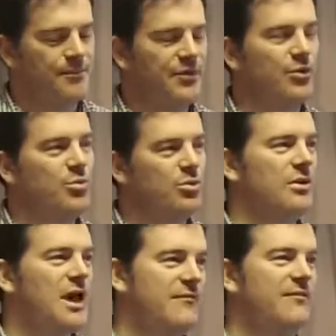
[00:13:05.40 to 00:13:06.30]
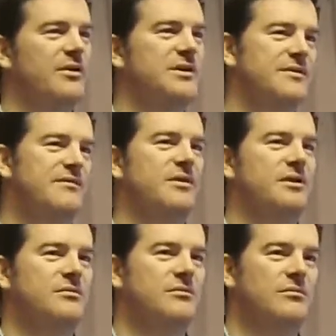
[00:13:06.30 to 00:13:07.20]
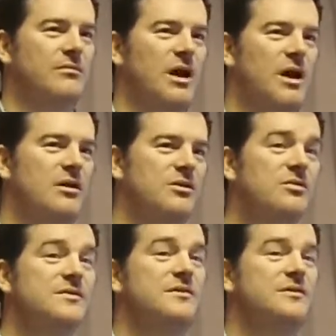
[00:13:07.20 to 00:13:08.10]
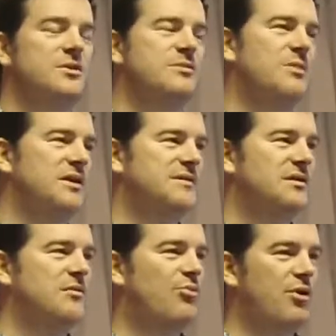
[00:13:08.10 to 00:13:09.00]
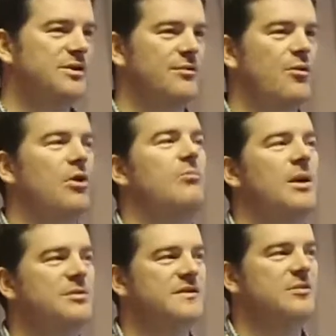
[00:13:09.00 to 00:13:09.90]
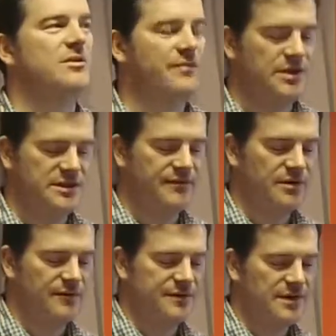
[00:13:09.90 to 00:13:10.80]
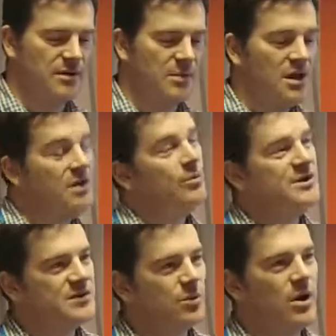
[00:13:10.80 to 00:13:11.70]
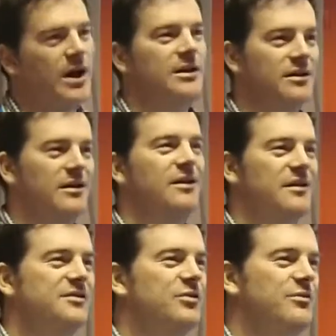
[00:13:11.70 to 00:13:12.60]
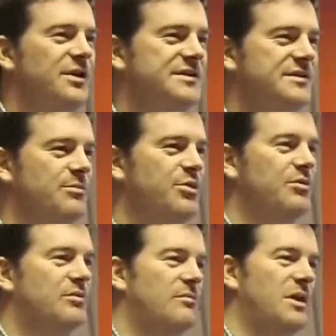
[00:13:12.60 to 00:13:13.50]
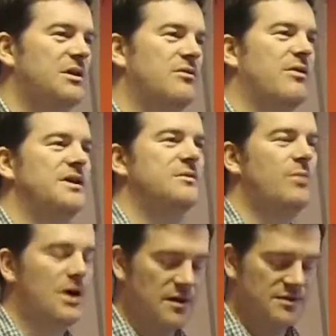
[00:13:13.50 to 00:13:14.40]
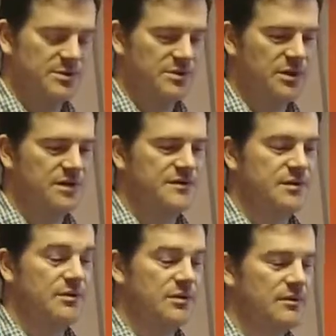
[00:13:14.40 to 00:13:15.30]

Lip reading: Drupal have very different users, which means that the project roadmap is going to be very different over time, which is why it's a good reason to build integration paths between the two.